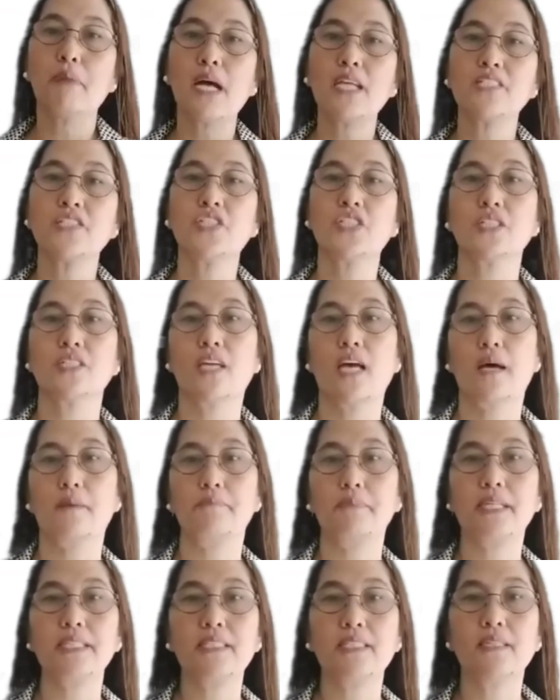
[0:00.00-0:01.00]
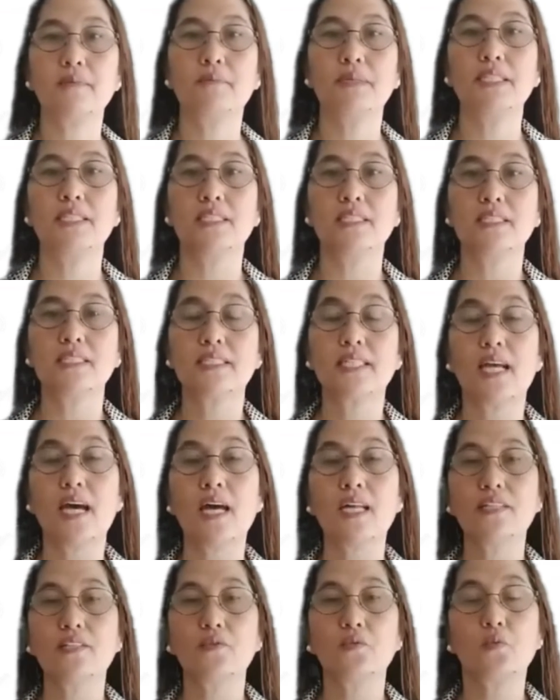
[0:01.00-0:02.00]
and patching up activities
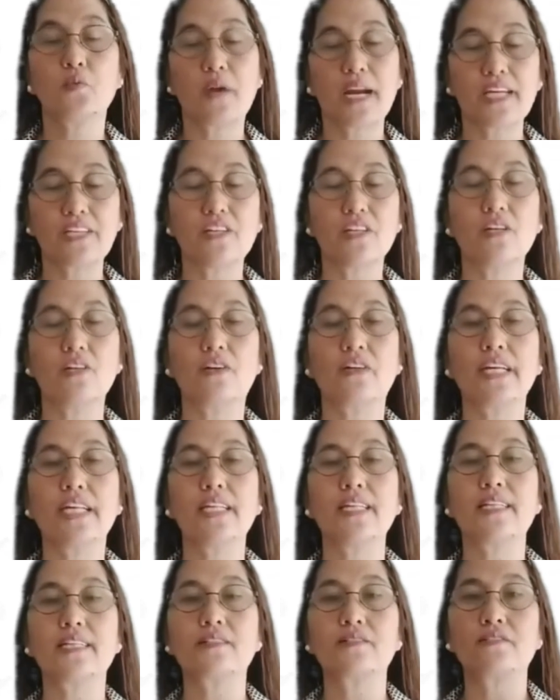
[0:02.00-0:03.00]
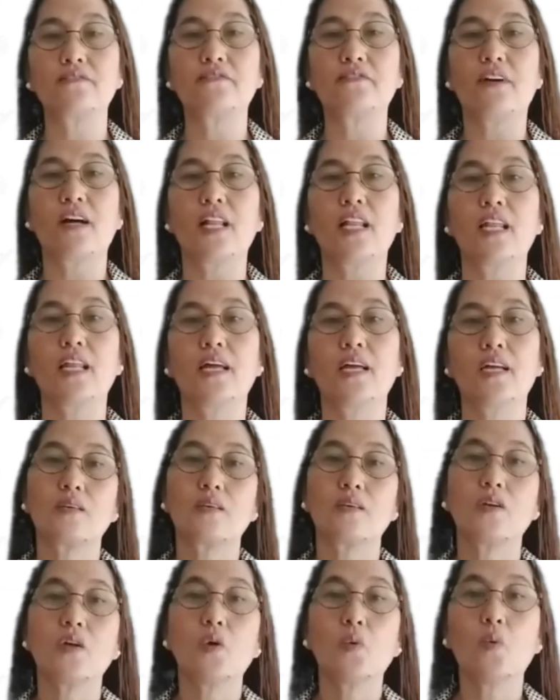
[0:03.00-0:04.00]
at regular interval,
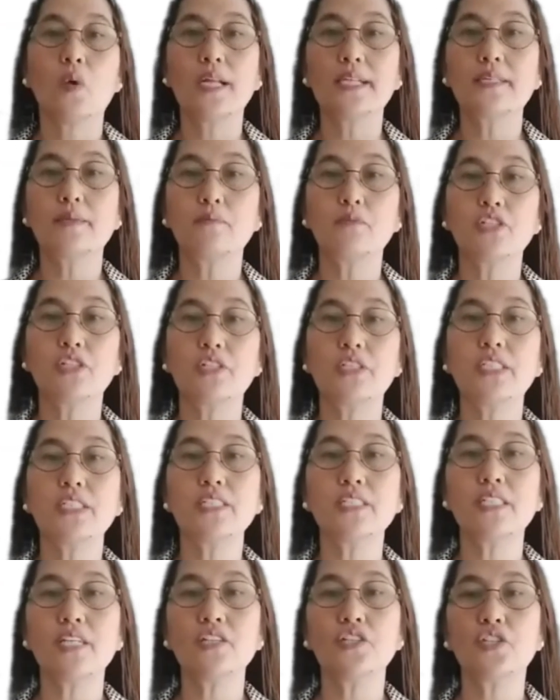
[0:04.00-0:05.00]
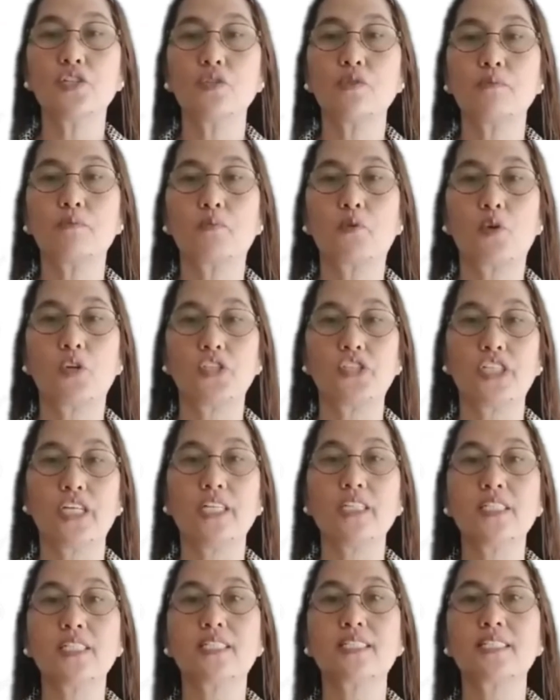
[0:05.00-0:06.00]
while the modernization
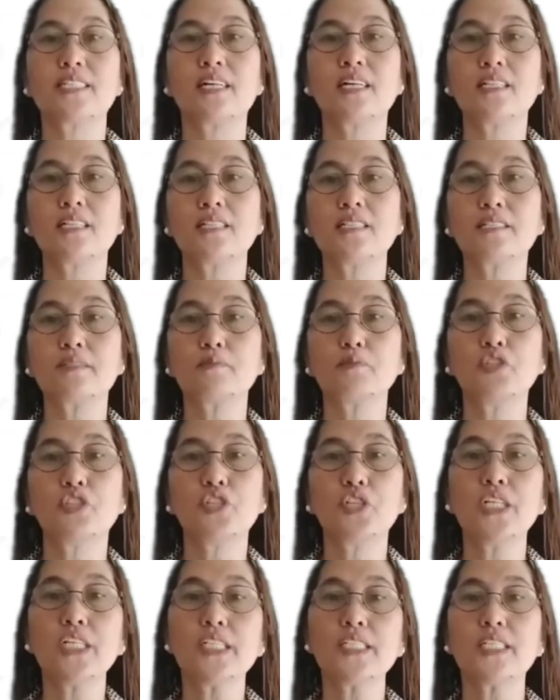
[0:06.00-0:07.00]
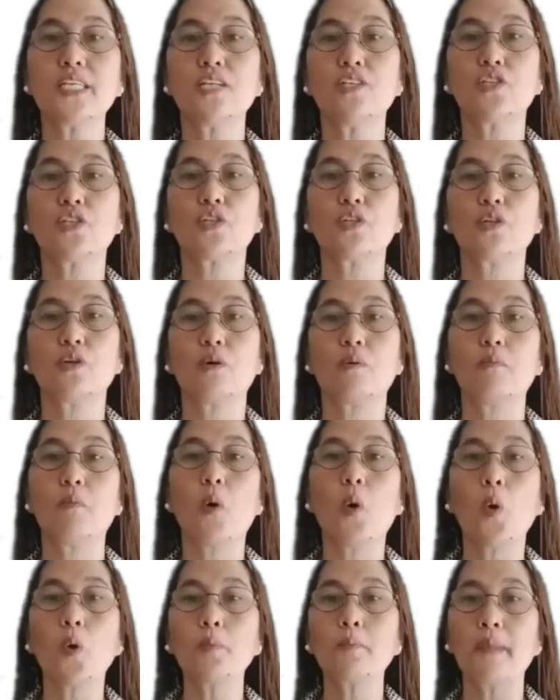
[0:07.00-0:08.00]
projects tackles modernization of
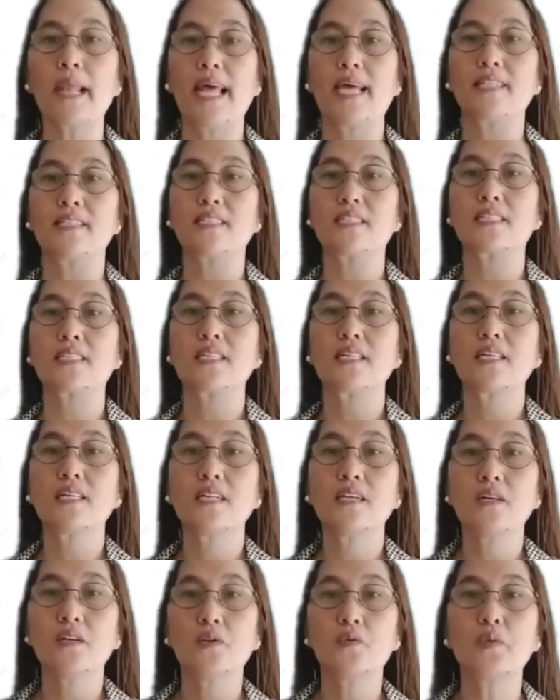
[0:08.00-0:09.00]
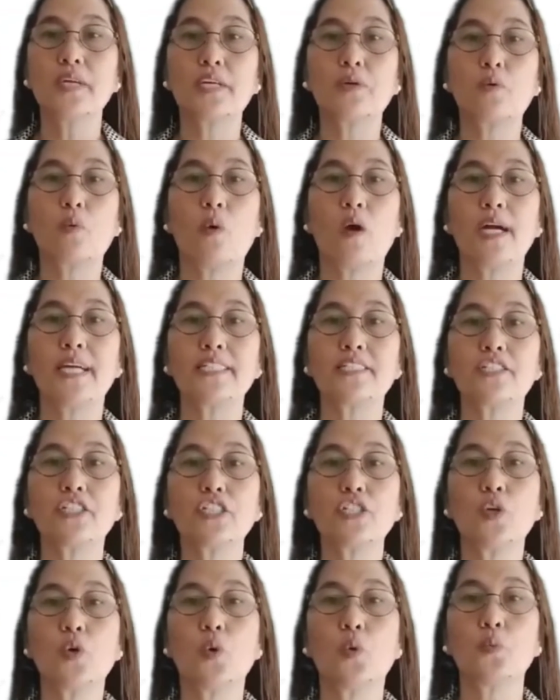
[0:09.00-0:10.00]
all plants required
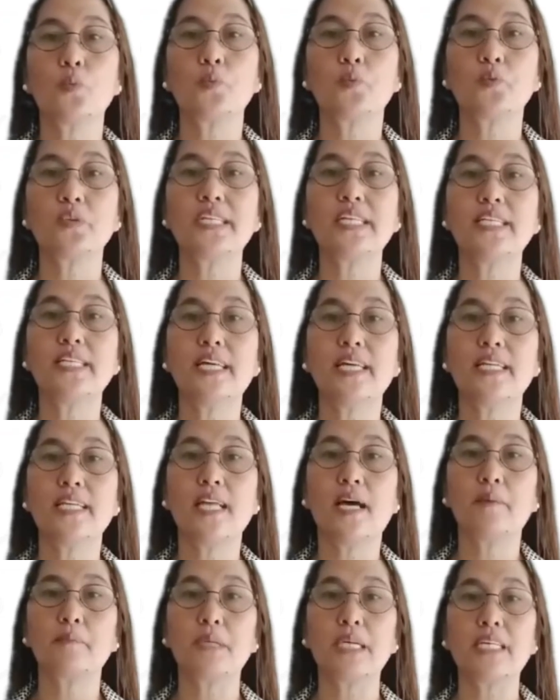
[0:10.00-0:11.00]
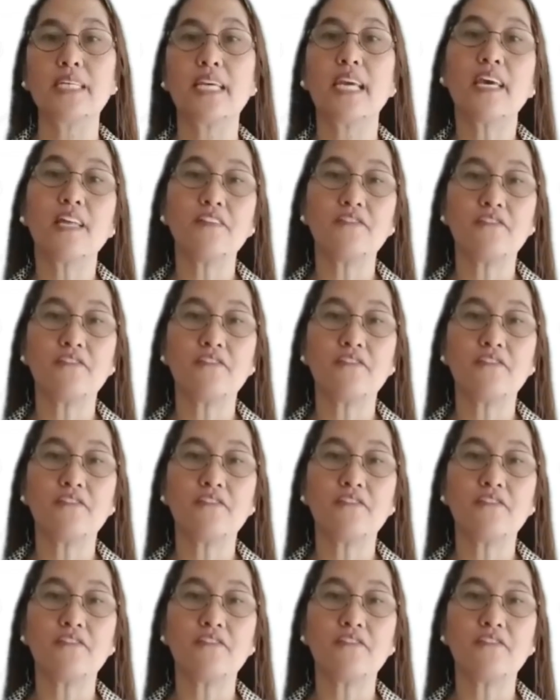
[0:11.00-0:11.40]
to cope with the dynamic